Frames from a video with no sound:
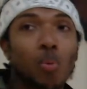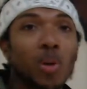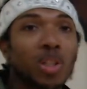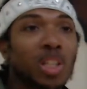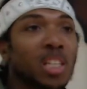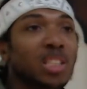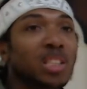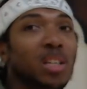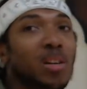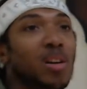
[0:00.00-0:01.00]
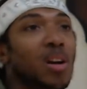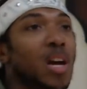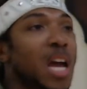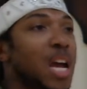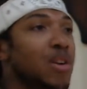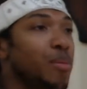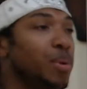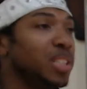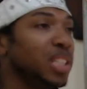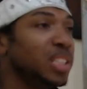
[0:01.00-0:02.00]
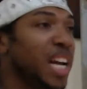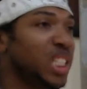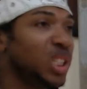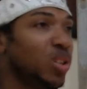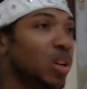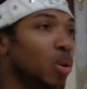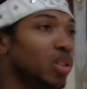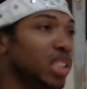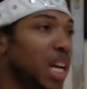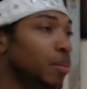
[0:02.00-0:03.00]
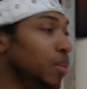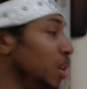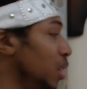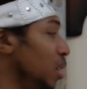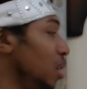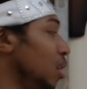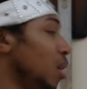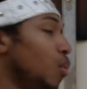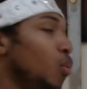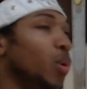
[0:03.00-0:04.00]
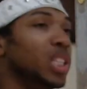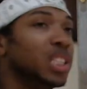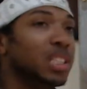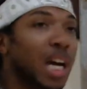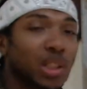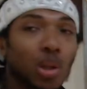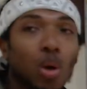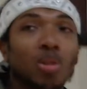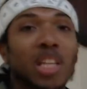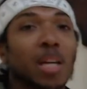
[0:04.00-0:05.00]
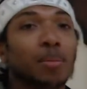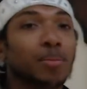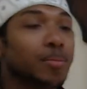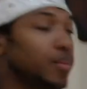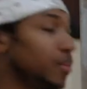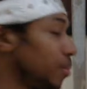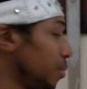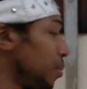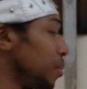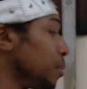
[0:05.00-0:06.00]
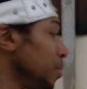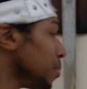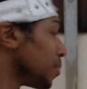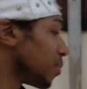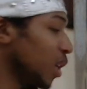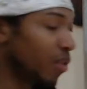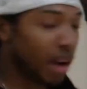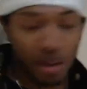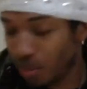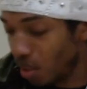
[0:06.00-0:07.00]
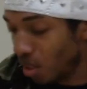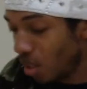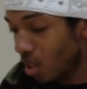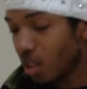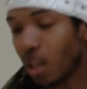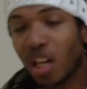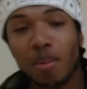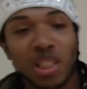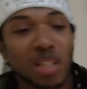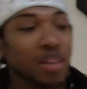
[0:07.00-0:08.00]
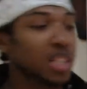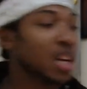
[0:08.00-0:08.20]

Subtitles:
which is a representation of the Lord's name, which is not the Lord's name. All right? Now let me see if there's